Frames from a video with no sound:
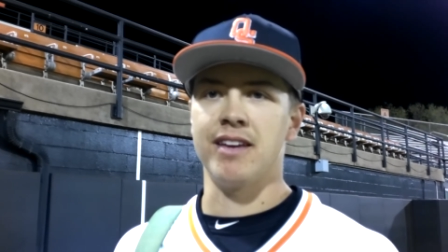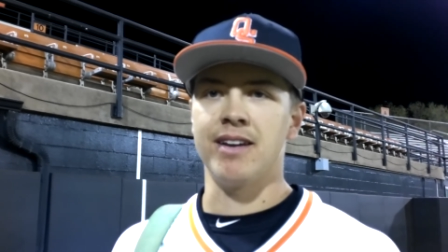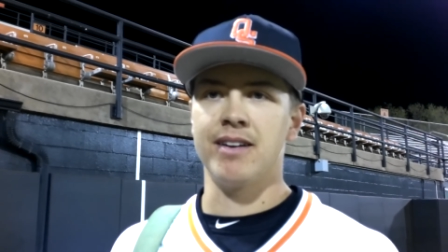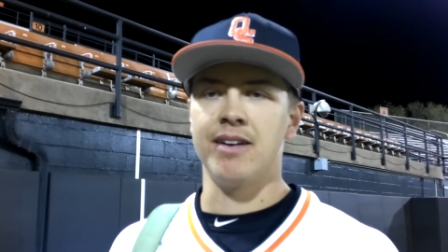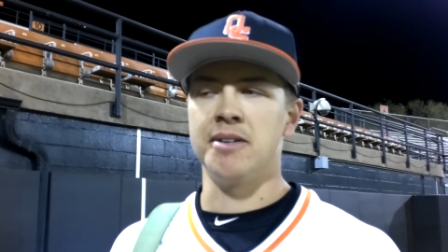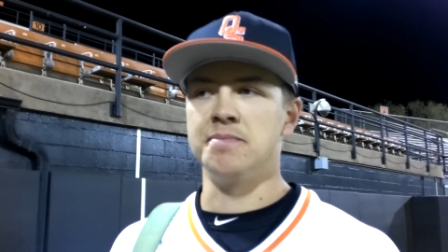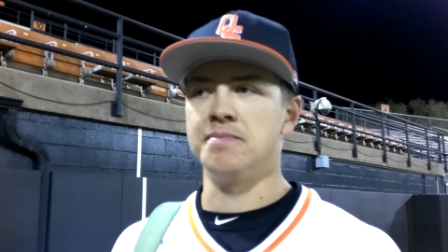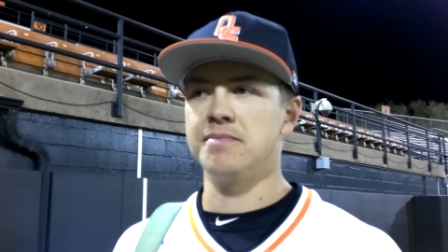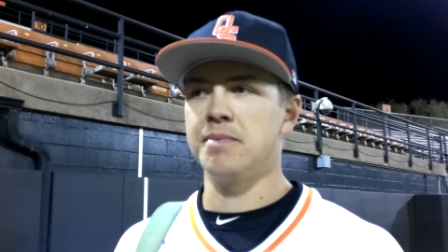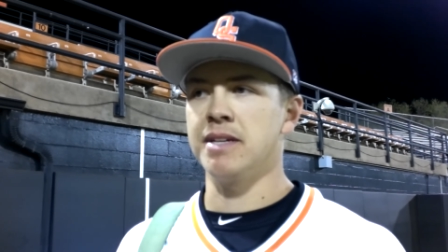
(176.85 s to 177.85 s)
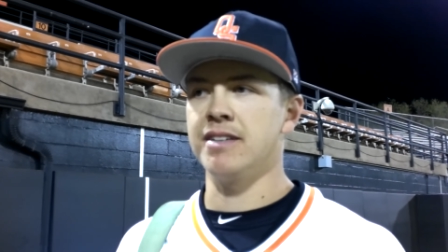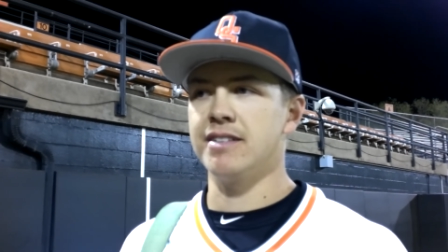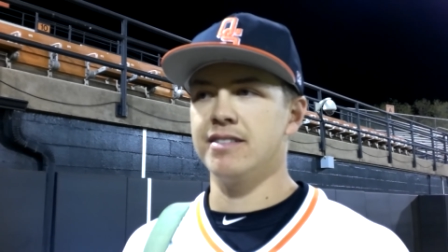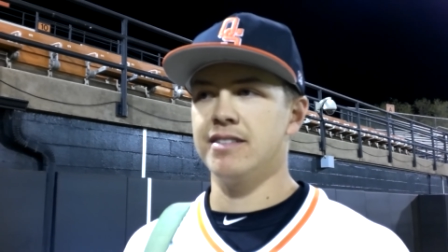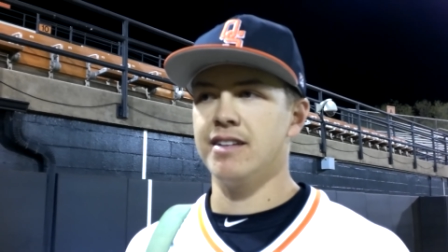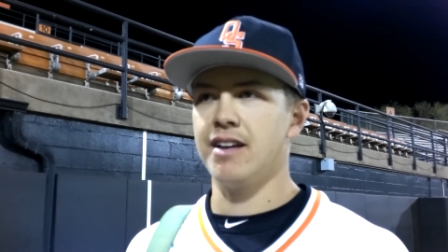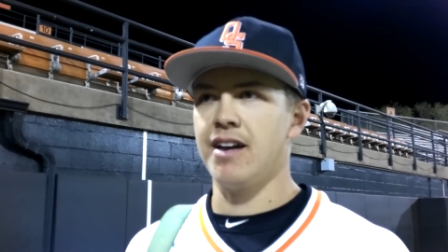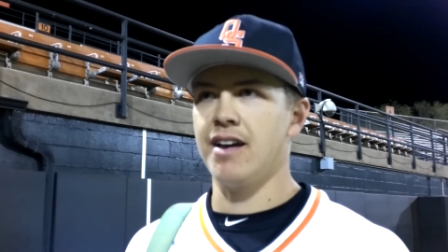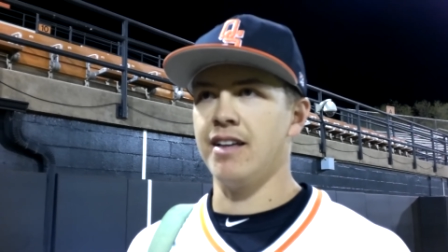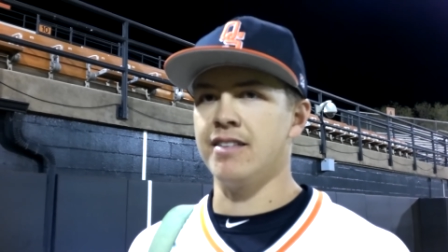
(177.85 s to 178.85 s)
Um, but
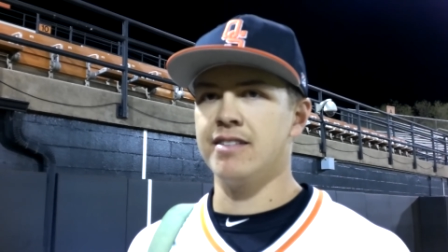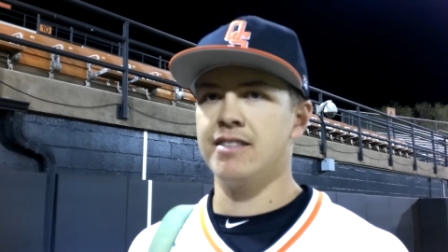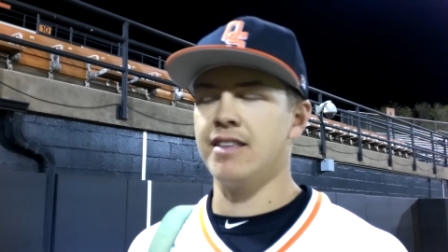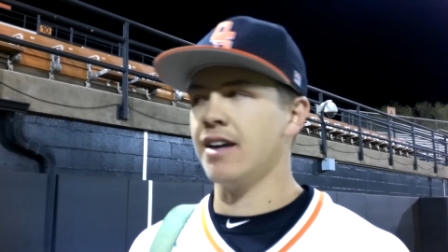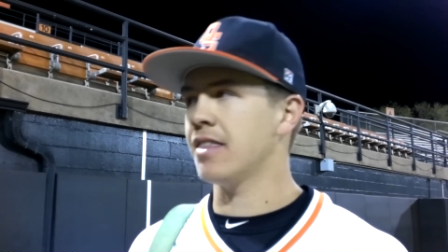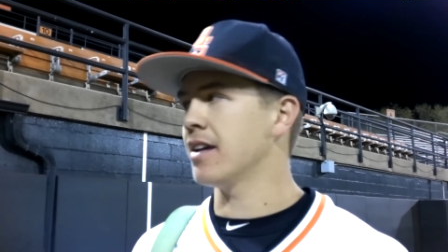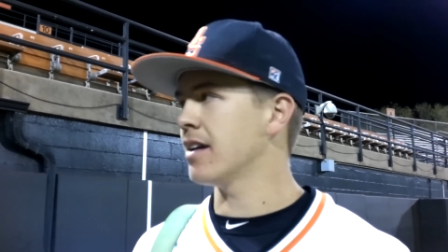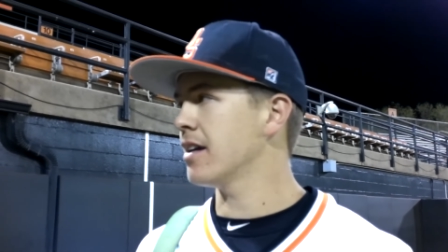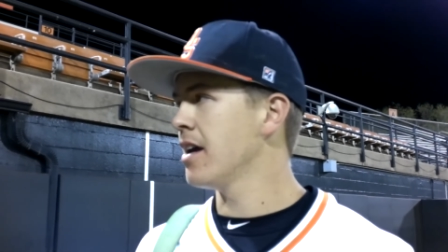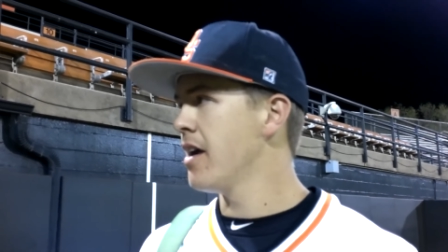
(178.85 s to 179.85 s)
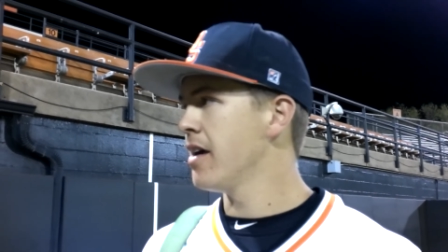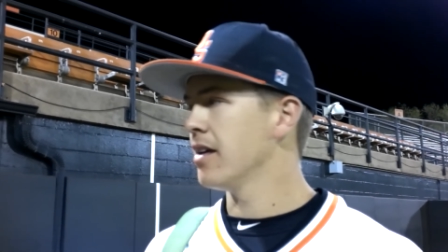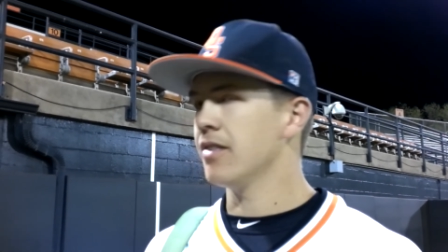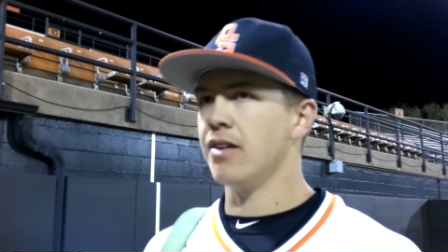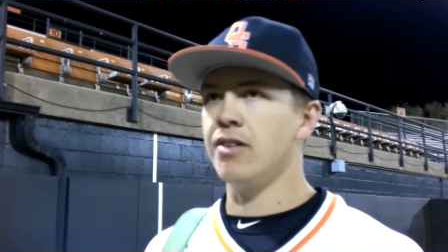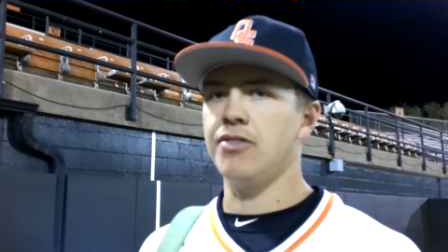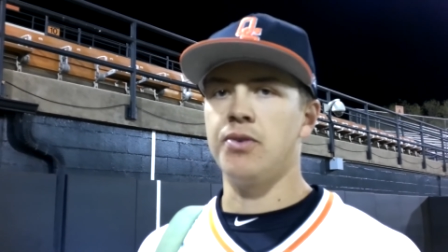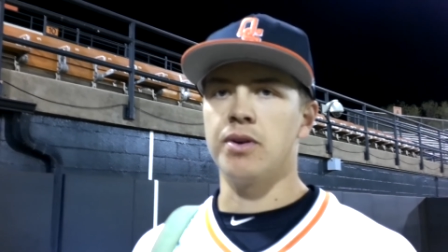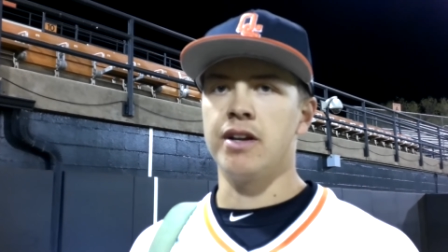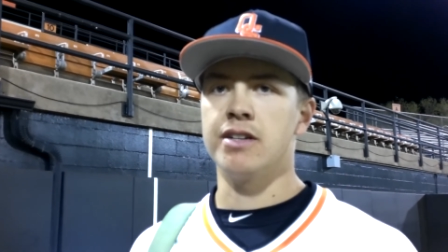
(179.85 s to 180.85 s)
I think all
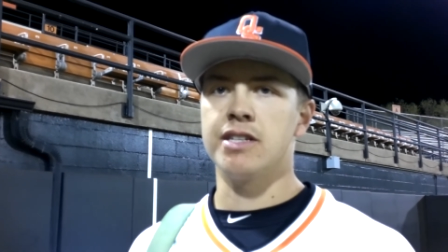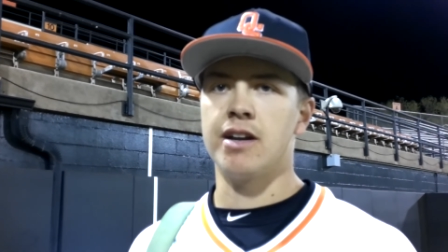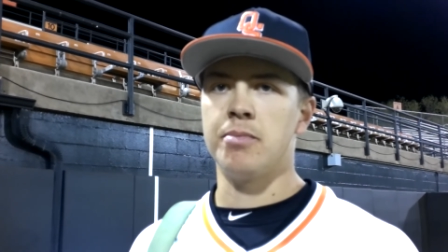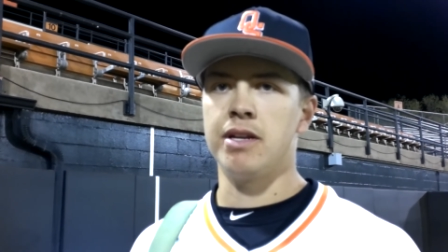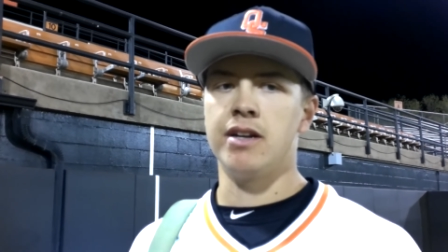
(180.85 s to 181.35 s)
four years that I've been